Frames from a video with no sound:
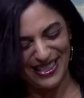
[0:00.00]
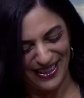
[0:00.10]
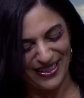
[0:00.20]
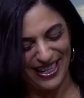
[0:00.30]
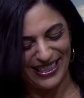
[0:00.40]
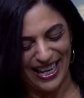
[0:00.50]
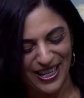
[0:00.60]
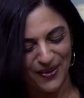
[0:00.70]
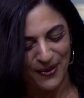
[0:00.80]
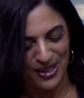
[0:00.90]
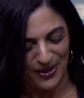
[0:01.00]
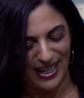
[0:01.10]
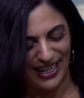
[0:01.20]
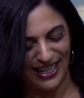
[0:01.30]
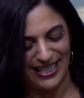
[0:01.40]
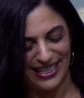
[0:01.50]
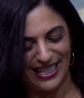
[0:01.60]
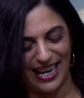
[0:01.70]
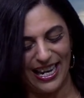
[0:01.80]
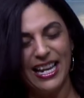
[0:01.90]
so good. Thank you for joining us
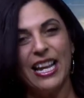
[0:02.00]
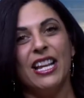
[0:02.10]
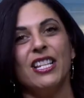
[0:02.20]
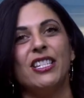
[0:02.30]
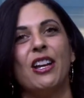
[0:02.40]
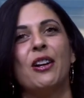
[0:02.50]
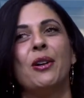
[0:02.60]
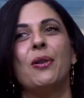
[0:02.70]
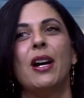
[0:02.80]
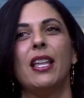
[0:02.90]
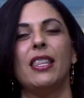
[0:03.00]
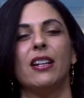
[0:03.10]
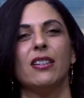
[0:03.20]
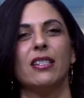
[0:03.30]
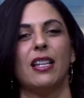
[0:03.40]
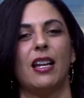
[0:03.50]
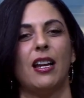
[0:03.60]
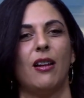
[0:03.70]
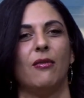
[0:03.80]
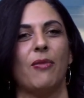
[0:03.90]
today. So there's
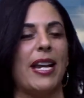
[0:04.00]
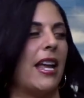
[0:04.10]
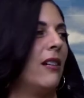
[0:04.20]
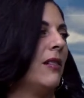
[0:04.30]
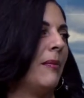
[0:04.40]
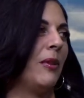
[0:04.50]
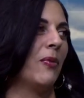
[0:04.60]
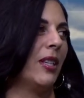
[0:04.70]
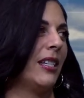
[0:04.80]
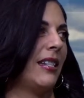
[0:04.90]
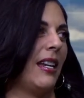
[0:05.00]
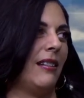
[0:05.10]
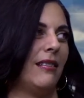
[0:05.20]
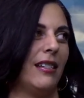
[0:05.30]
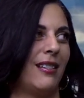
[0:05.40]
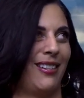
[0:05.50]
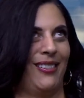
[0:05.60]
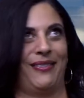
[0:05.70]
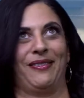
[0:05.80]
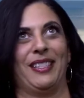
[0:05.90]
right now. I mean, real estate
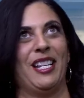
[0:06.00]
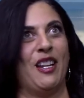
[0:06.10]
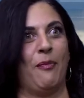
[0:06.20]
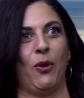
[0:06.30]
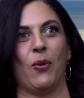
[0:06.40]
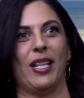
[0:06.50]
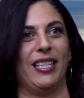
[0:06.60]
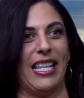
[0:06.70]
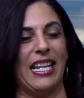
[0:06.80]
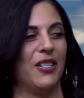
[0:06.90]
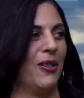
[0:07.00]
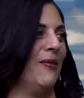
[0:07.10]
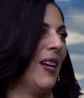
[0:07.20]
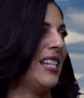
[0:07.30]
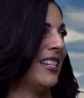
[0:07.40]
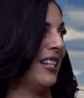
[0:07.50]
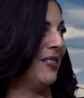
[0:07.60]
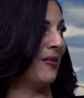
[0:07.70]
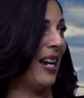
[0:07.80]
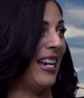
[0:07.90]
is the number one thing to invest
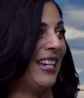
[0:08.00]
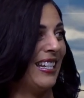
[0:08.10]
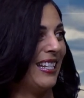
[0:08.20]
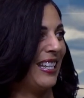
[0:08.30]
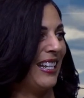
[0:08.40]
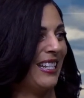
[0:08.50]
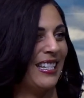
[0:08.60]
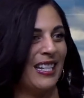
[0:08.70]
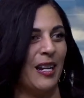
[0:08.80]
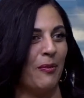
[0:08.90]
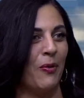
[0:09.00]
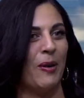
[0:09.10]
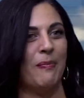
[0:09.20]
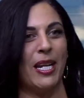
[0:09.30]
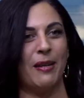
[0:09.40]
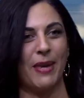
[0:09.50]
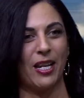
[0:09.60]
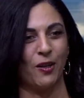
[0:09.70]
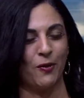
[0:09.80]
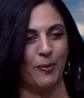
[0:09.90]
in, right? Yes. It's, it's the number one
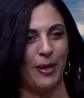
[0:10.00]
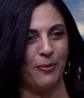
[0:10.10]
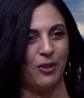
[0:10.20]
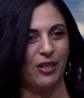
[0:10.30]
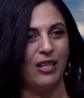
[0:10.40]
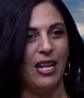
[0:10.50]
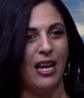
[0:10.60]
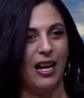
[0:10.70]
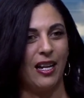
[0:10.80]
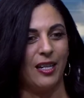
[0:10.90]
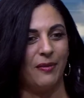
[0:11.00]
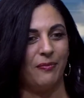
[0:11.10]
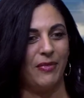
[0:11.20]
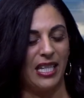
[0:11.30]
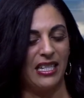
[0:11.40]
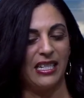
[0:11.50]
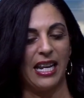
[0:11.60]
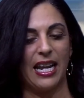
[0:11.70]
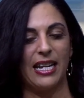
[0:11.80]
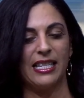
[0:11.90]
moneymaker for people um, these
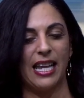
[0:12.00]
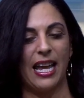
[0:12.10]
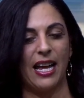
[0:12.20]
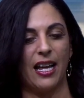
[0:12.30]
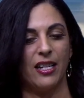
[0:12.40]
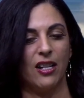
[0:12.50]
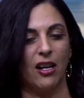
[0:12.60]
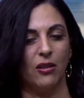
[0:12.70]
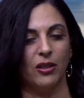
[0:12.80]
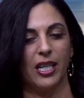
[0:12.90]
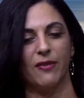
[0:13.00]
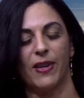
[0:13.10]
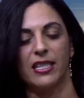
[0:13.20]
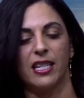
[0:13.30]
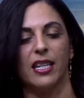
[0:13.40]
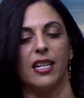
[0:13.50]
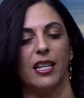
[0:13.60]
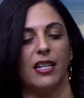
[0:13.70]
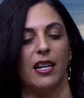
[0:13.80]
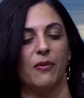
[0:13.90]
days. And not only investing
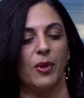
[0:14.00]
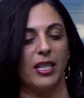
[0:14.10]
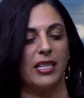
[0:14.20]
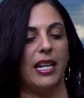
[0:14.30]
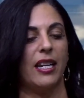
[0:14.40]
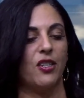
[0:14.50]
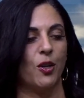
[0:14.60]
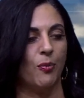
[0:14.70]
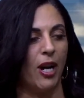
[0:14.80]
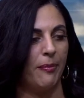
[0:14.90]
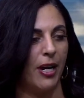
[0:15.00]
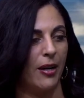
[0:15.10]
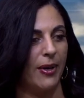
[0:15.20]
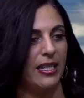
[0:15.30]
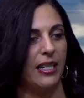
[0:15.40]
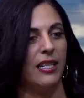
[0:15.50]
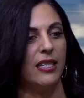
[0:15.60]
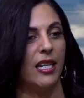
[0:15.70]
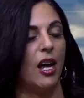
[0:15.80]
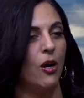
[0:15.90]
in real estate as your primary
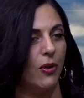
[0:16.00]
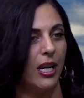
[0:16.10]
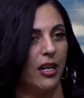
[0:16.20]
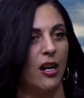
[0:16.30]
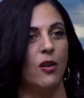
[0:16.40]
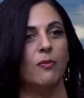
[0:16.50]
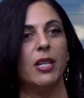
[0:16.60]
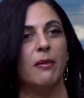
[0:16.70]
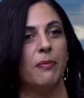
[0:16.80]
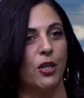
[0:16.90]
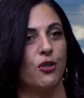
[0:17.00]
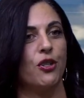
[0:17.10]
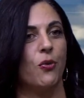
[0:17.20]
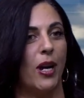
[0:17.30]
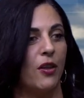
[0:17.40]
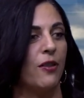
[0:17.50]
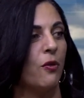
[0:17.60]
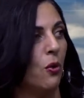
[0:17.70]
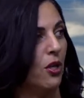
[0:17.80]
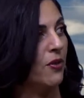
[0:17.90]
residence and owning a home can build you wealth, of
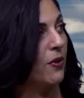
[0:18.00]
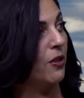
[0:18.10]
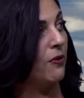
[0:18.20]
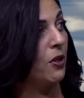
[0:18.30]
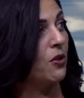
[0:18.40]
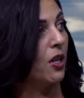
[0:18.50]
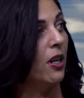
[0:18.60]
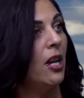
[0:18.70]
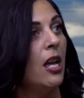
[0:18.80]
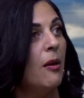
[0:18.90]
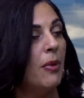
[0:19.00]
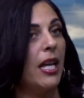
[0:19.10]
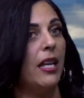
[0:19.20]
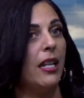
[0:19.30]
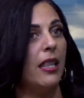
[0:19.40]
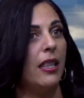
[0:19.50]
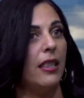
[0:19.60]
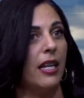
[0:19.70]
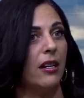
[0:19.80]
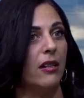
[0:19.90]
course, for the future, but
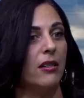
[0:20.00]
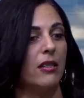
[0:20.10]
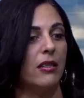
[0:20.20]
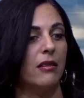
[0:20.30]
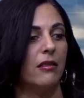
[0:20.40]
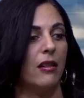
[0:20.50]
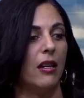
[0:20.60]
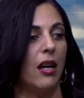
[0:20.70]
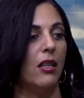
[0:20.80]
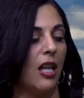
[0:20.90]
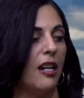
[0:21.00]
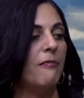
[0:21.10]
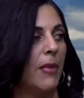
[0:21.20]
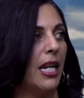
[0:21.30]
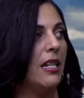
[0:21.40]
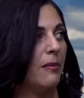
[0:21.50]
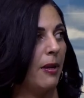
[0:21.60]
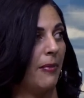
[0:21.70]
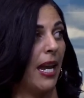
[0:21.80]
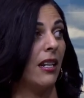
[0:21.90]
there's a lot of money to
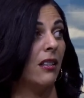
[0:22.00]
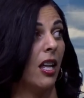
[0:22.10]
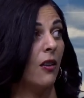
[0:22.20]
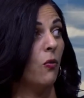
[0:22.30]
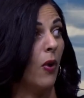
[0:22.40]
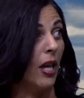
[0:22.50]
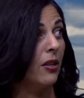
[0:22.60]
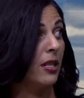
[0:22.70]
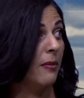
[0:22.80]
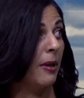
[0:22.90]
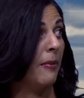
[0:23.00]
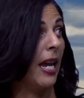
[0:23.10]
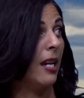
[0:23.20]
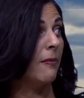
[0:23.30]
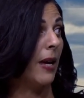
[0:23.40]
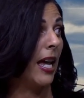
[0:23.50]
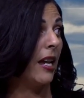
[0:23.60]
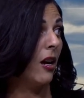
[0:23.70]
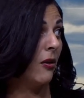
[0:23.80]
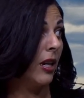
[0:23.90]
be made, a lot of wealth to be made mm-hmm.
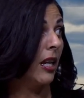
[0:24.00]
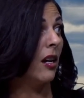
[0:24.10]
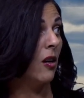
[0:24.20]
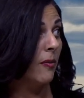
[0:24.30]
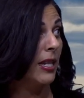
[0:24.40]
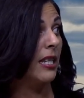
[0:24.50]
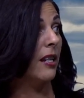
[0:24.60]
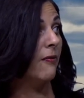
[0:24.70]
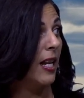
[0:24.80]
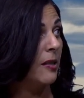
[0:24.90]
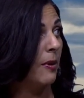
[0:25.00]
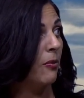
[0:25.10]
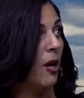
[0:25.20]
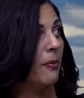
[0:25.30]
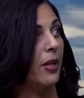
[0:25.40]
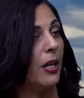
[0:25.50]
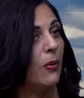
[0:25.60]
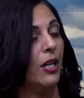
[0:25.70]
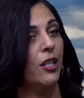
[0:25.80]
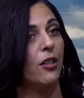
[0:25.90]
by owning a home as an investment property
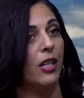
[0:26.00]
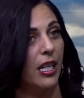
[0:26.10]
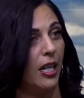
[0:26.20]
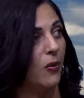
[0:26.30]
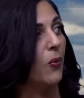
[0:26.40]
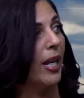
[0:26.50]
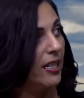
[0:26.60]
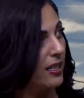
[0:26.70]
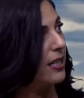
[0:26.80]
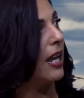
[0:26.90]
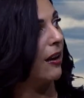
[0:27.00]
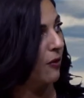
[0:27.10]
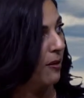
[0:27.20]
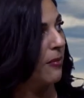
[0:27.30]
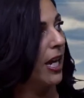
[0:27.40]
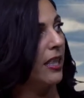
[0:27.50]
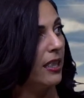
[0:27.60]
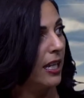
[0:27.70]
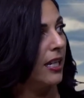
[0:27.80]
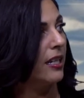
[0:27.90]
where you're oh, yeah. getting rent every
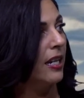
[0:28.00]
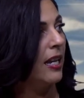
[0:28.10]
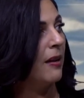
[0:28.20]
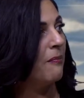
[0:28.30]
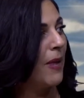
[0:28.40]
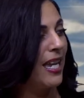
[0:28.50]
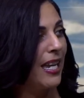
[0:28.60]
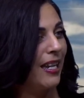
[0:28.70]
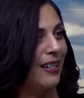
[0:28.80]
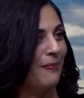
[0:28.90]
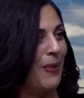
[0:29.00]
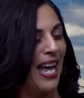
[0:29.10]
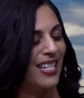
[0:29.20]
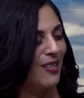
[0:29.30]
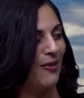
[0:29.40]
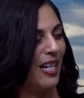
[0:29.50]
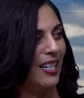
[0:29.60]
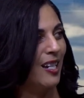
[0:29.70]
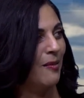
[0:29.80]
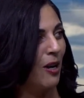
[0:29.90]
month and mm-hmm. making passive
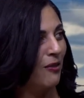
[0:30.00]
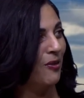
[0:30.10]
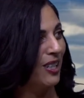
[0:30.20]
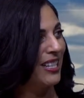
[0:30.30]
income off real